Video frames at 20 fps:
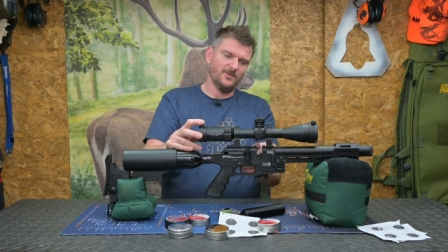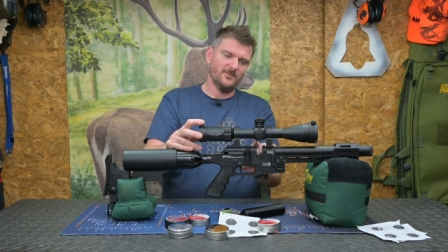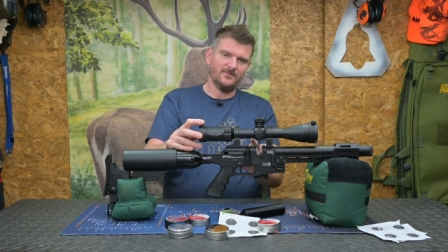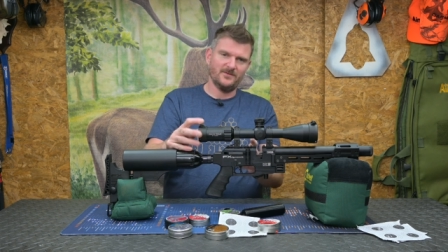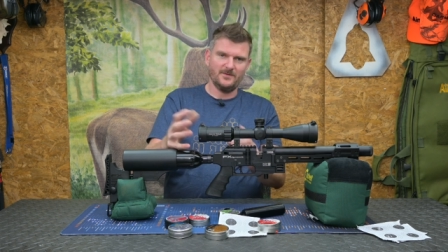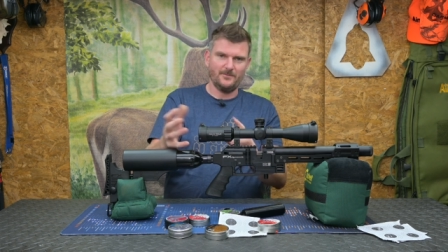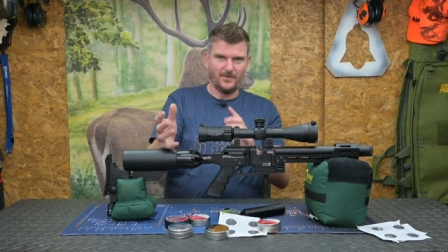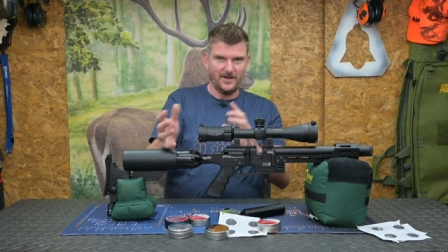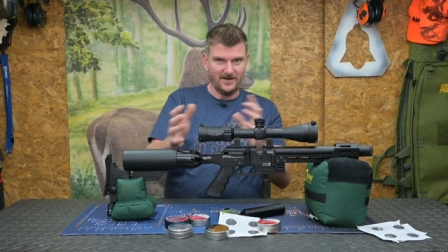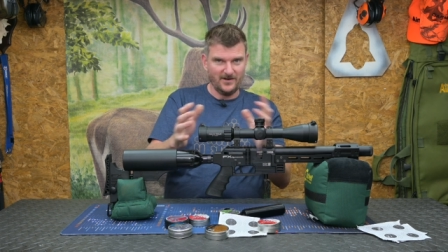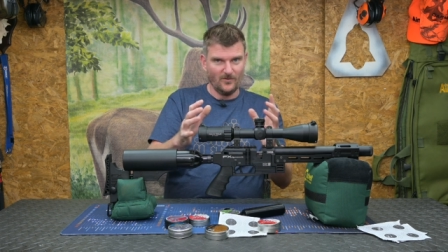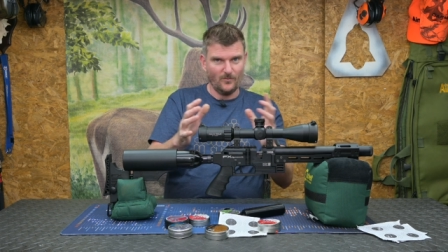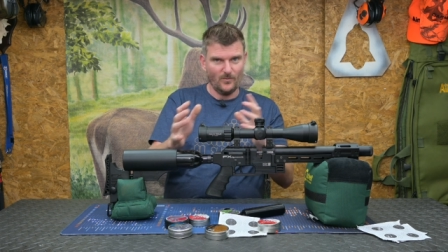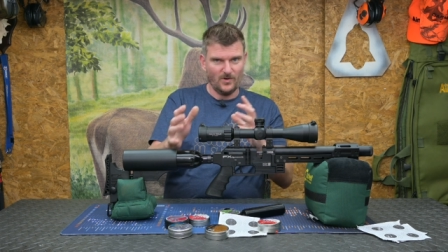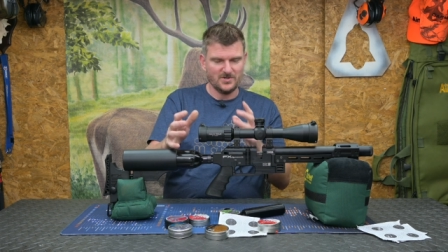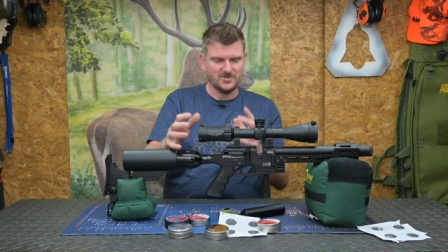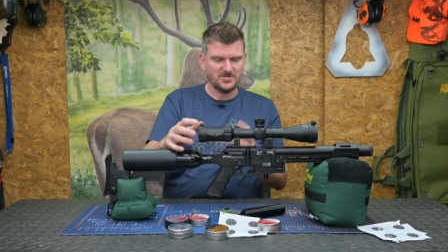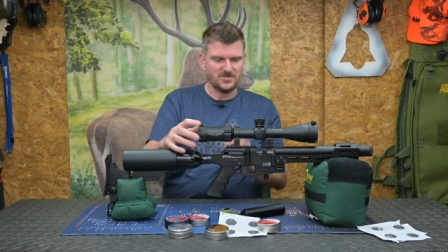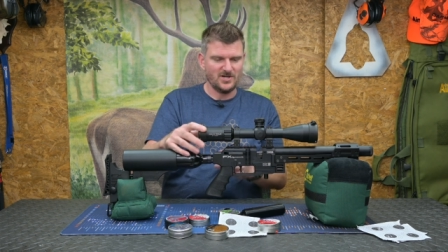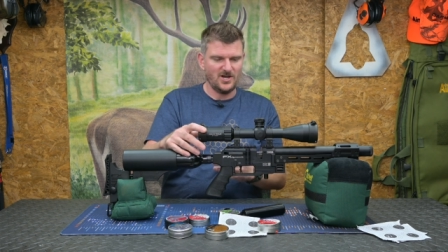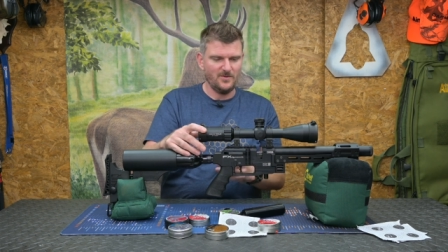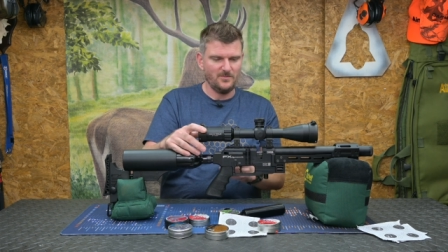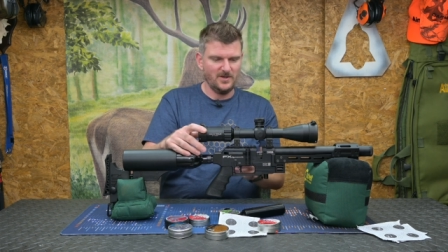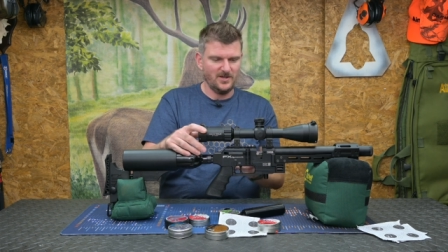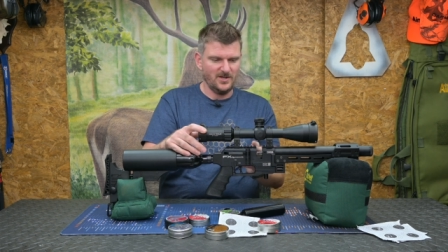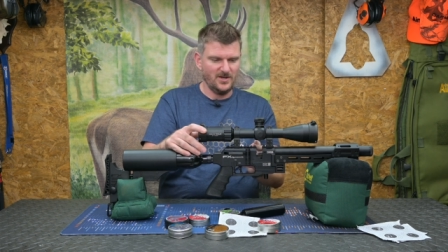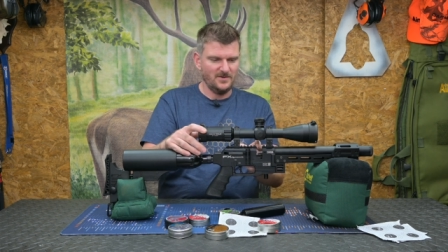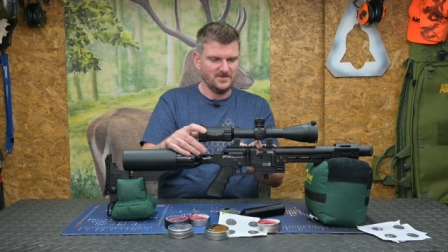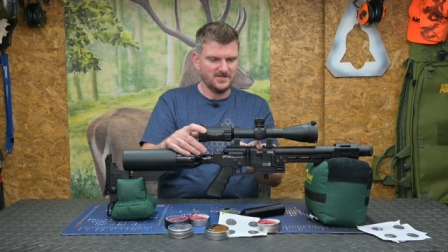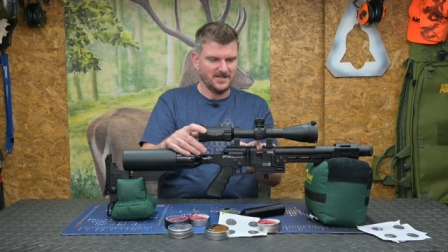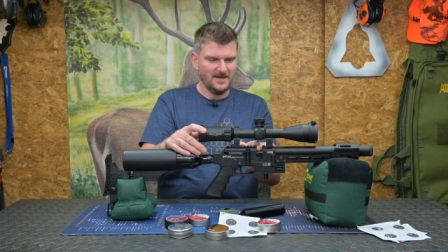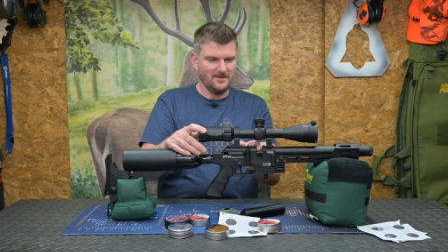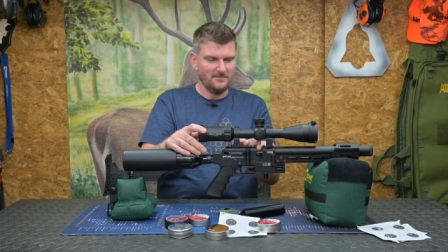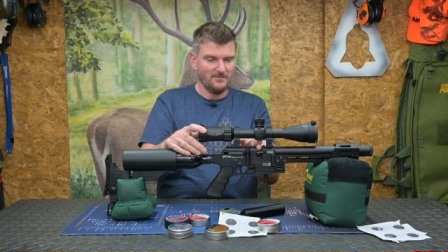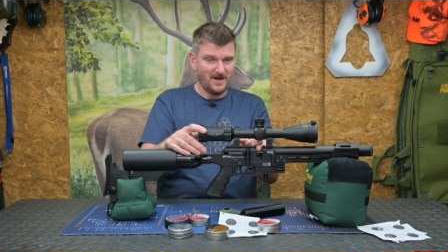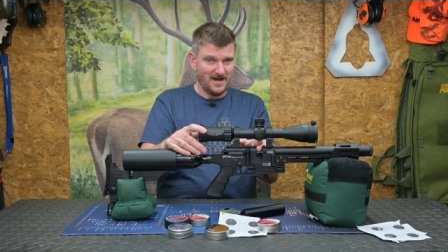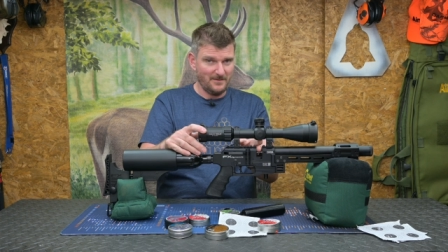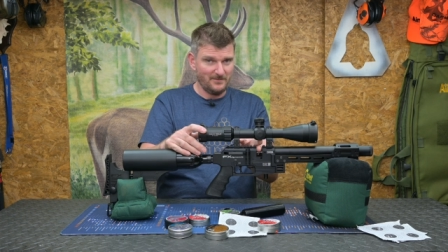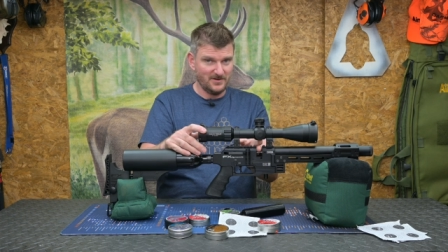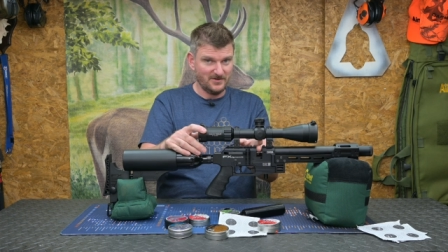and depending on what scope you're using, it
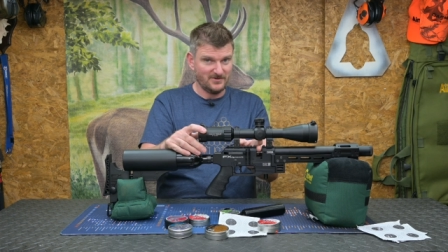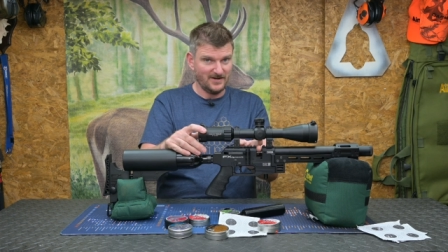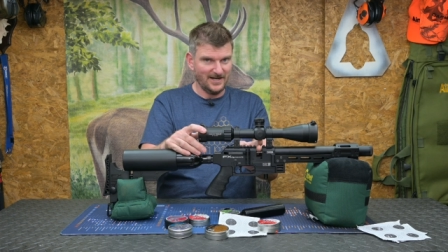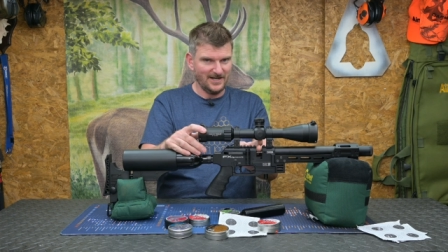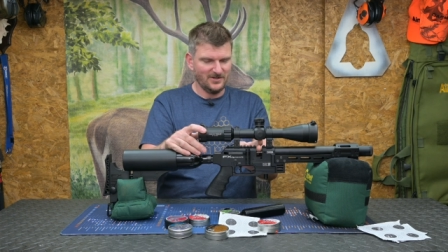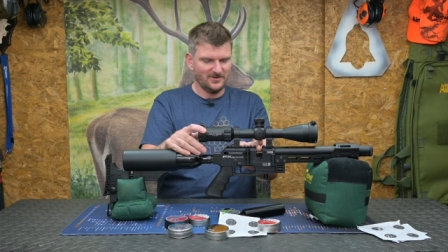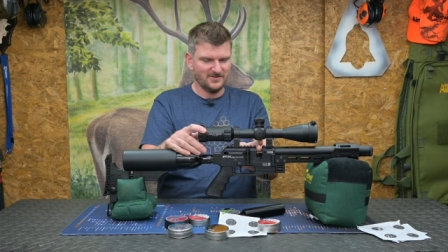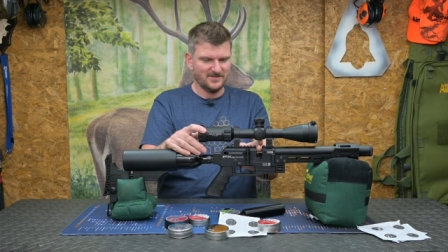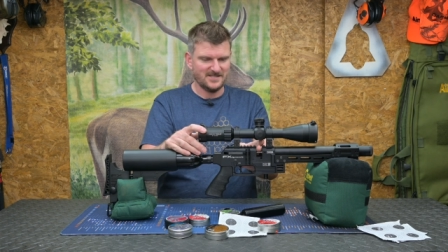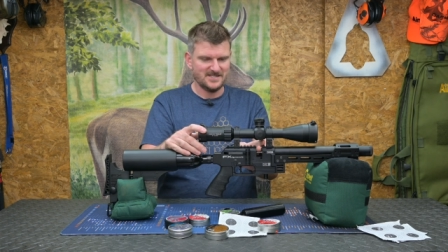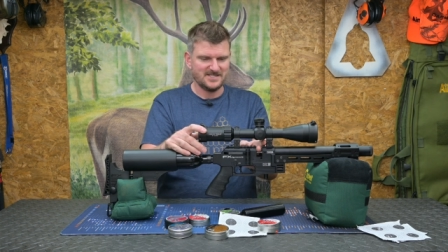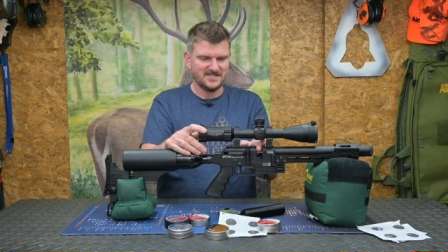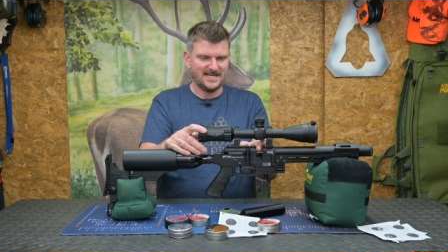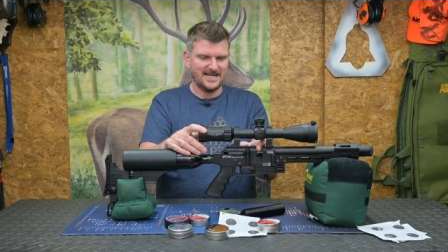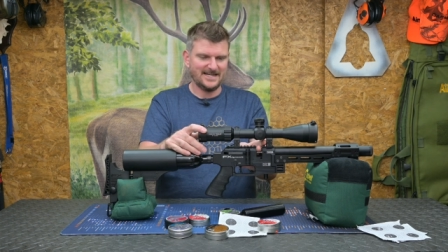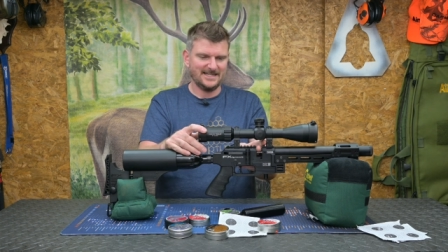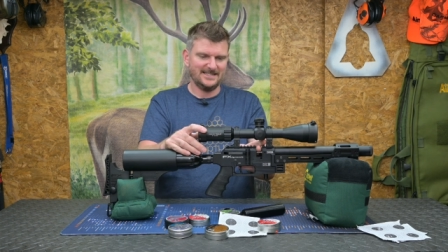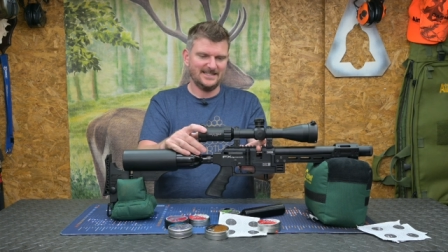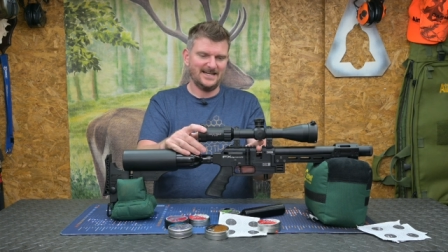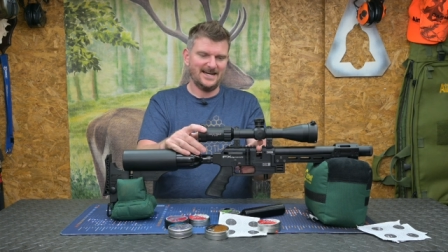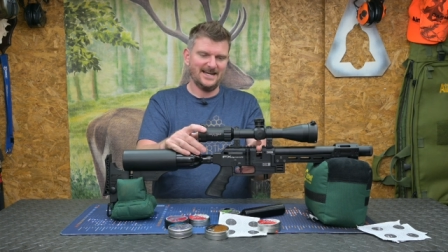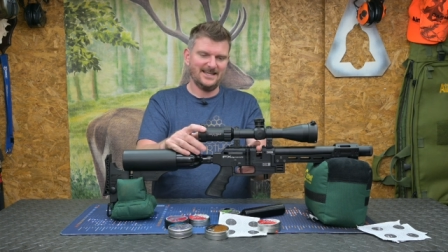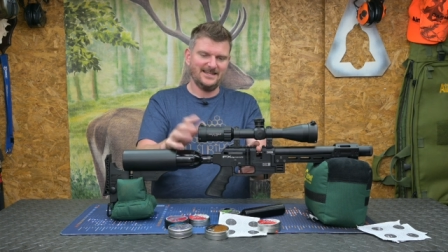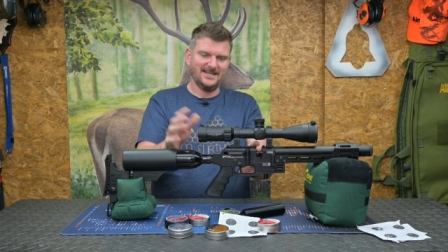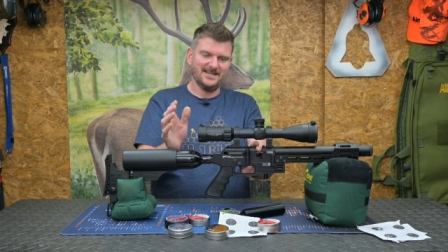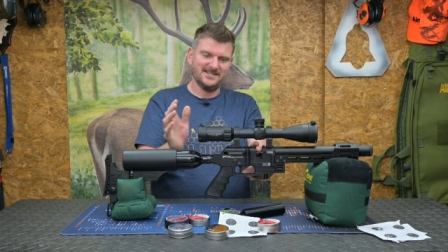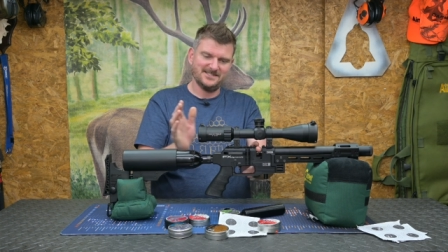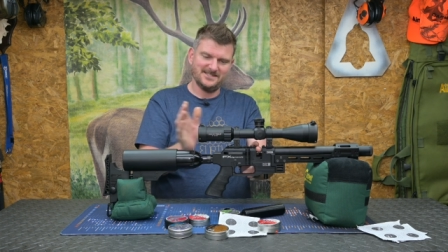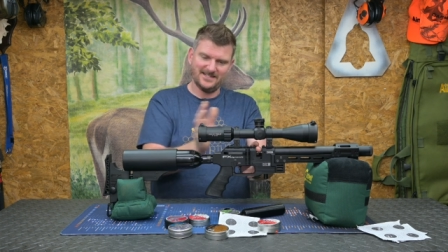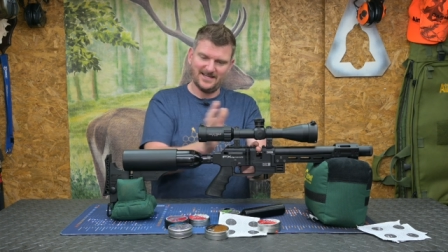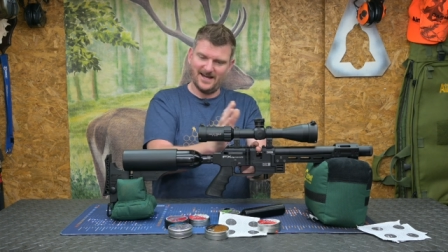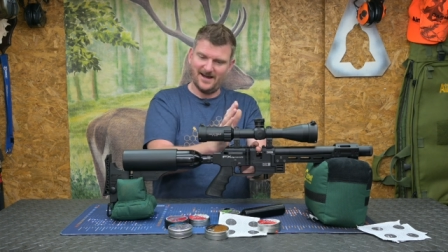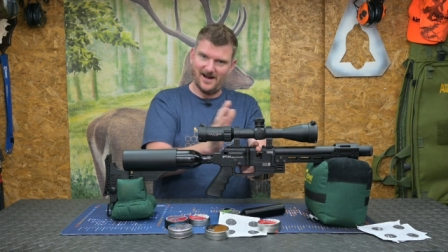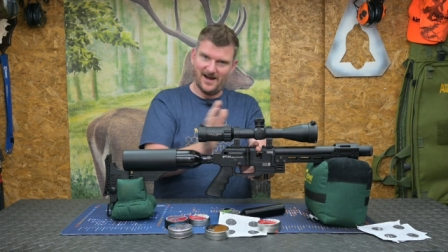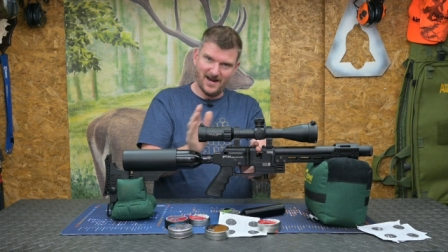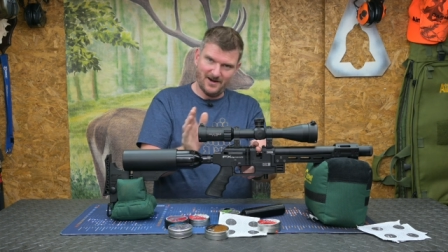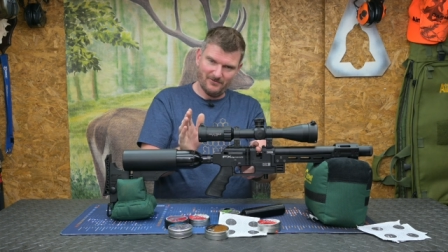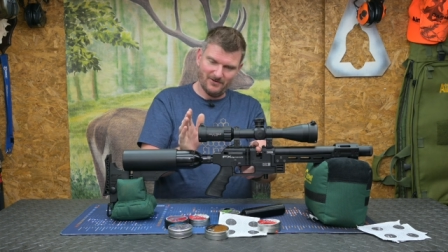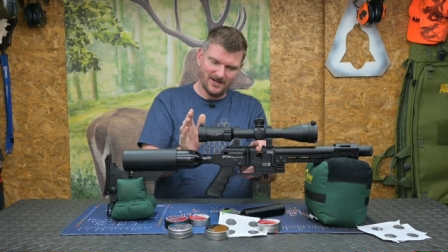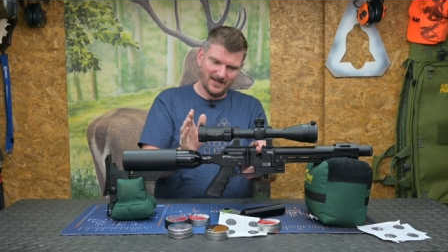might be directly under the saddle like this to get
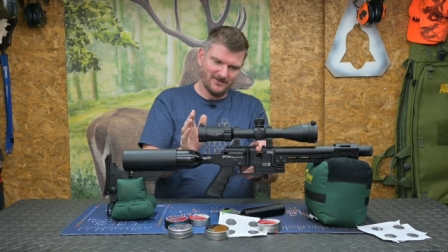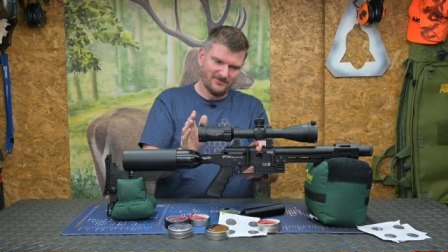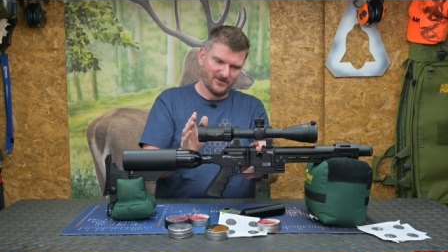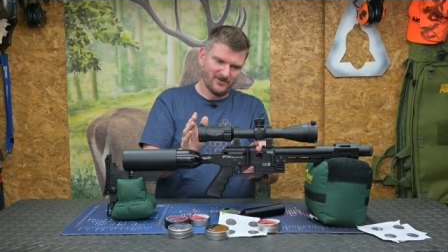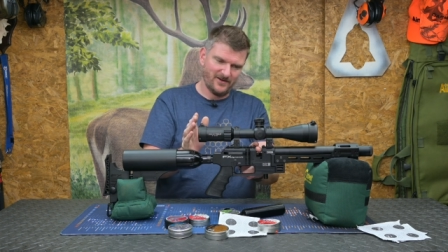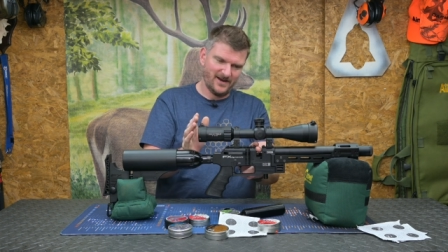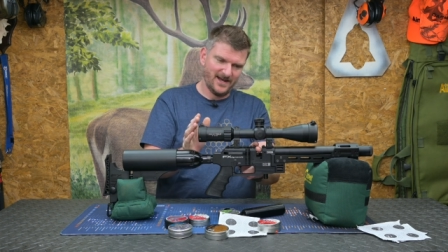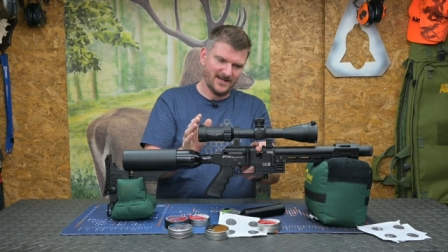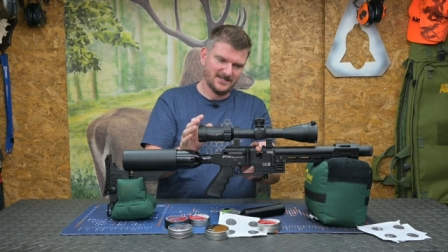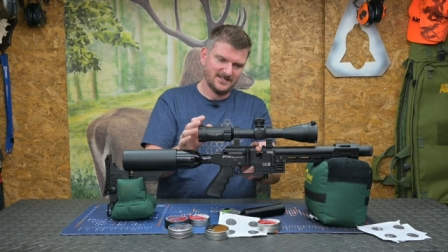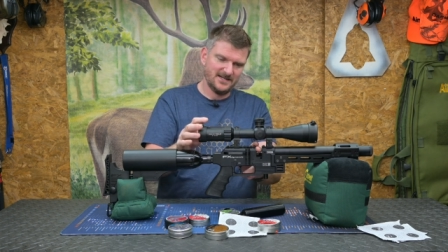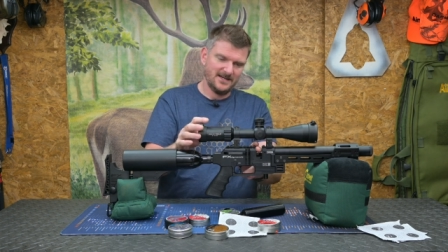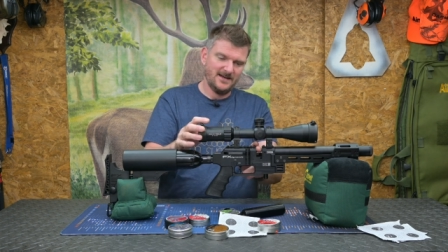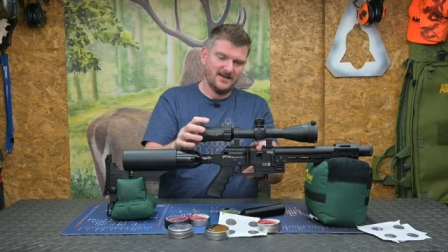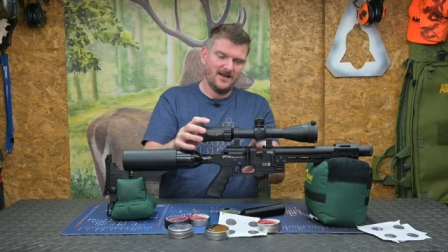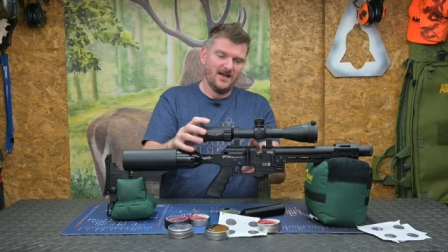eye relief correct,